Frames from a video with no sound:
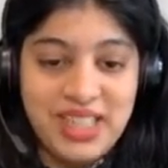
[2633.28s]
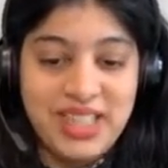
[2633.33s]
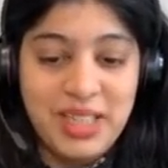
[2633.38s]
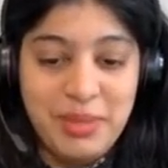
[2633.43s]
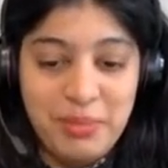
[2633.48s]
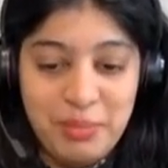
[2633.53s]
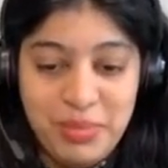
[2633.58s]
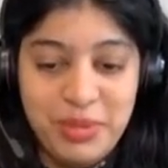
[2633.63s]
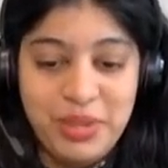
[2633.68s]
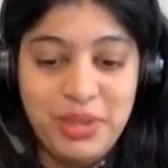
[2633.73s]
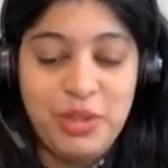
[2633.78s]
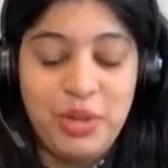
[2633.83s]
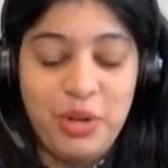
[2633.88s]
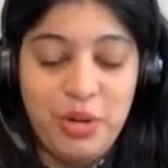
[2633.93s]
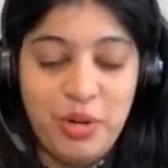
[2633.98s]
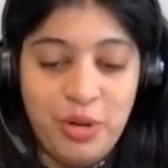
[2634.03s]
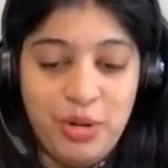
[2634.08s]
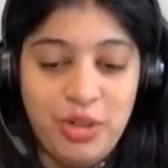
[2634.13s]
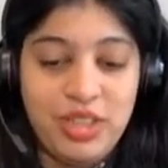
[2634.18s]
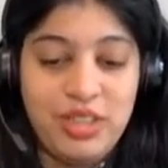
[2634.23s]
simple
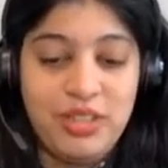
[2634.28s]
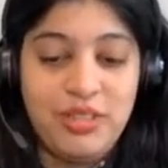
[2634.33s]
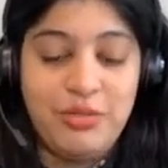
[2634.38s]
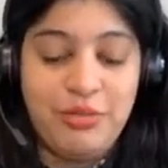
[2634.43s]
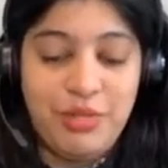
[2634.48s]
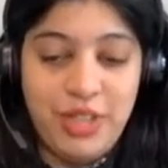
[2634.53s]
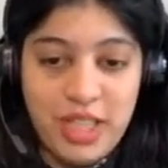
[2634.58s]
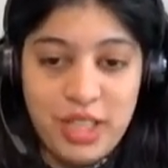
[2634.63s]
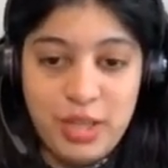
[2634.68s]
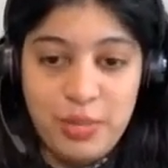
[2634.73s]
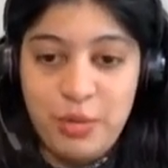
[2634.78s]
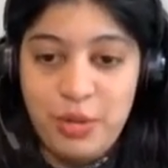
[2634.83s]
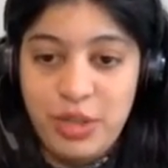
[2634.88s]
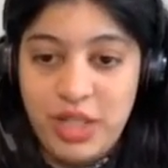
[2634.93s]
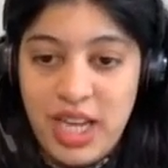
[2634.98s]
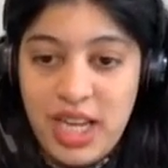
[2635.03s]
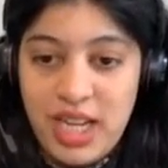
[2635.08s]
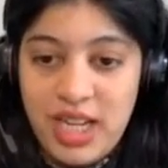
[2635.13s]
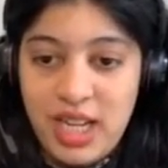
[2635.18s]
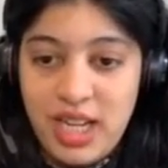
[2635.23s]
on Facebook,
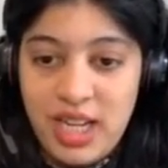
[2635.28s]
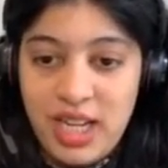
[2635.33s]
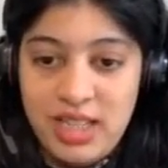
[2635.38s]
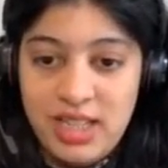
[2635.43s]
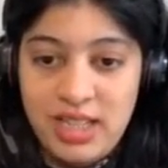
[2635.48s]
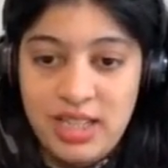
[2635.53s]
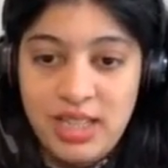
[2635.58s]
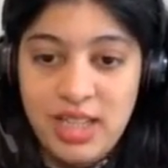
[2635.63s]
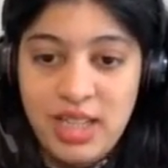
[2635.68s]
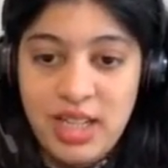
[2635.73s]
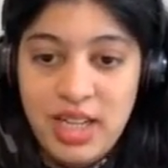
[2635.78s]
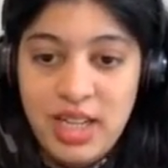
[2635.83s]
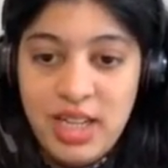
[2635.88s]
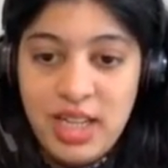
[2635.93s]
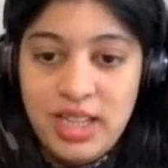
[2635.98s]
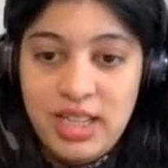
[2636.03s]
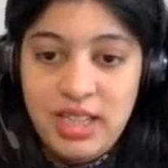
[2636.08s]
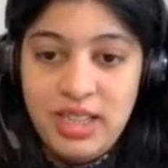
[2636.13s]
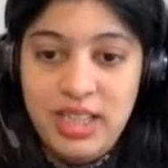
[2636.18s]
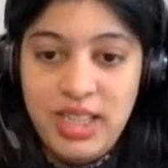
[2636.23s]
and I'll
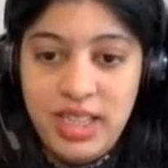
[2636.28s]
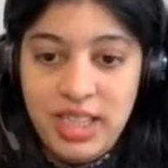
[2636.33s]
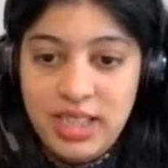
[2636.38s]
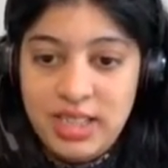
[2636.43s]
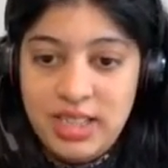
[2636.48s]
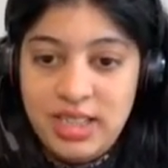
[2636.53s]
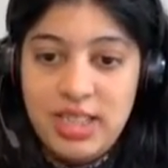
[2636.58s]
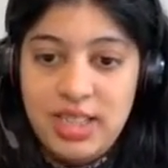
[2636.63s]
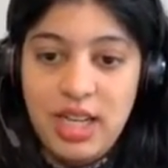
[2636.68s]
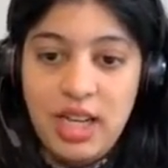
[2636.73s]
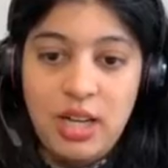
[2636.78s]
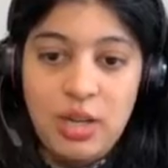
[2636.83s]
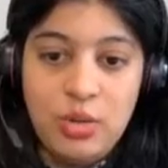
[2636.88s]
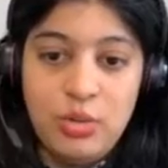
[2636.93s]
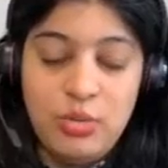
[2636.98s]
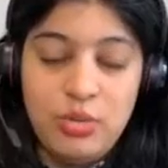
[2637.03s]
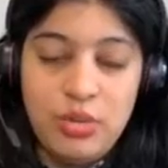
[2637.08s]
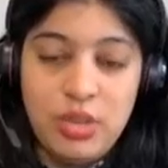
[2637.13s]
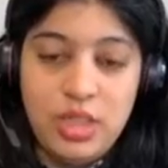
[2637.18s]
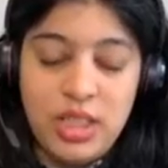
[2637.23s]
link
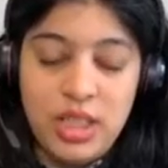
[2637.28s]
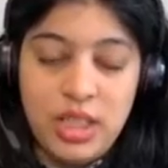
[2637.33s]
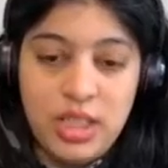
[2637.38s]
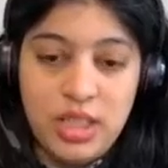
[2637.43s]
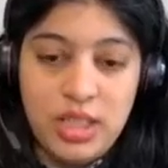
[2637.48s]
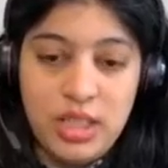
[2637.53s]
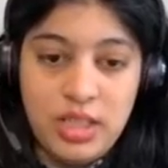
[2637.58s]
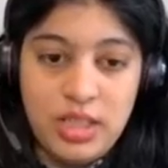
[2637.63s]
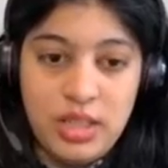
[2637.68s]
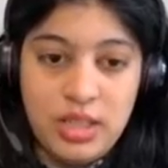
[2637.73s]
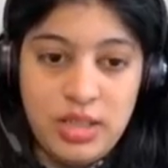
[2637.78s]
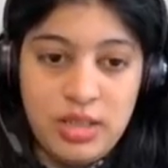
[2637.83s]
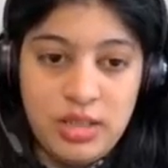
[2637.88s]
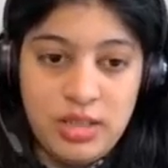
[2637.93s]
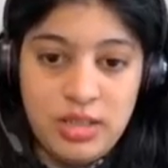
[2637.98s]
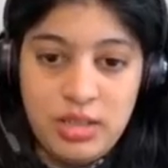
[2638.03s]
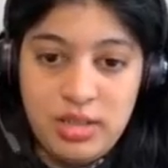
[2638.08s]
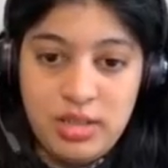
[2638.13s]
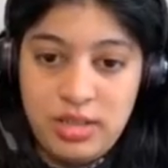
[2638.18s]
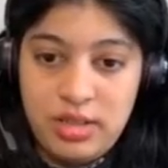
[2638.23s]
down the
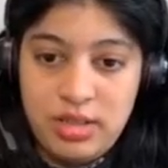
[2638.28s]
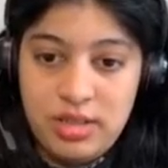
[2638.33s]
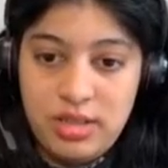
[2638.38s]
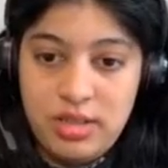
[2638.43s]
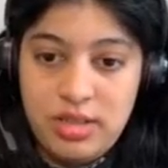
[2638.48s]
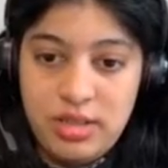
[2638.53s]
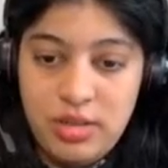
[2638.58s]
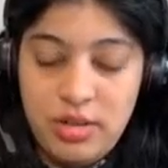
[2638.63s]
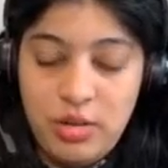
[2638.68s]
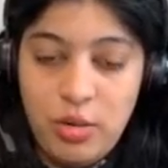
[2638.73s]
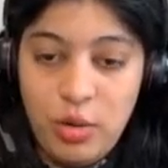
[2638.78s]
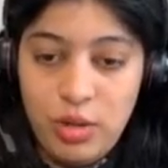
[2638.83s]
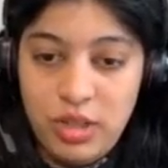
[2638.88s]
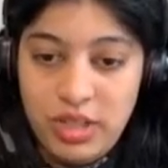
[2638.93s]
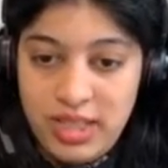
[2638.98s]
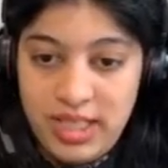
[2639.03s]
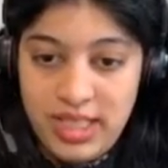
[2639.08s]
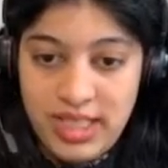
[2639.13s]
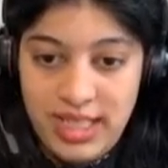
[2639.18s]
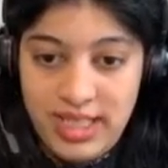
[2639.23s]
all
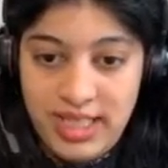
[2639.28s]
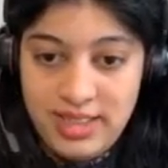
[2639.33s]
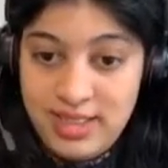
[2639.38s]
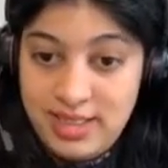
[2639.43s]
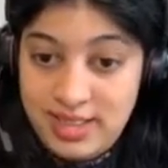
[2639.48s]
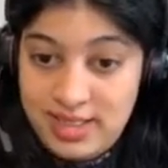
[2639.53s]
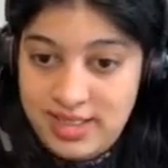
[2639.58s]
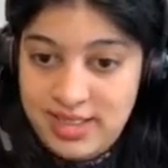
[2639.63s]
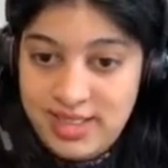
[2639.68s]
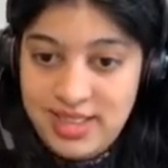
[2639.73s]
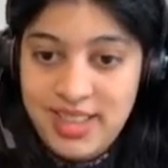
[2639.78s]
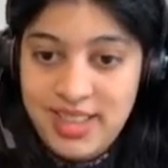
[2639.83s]
the links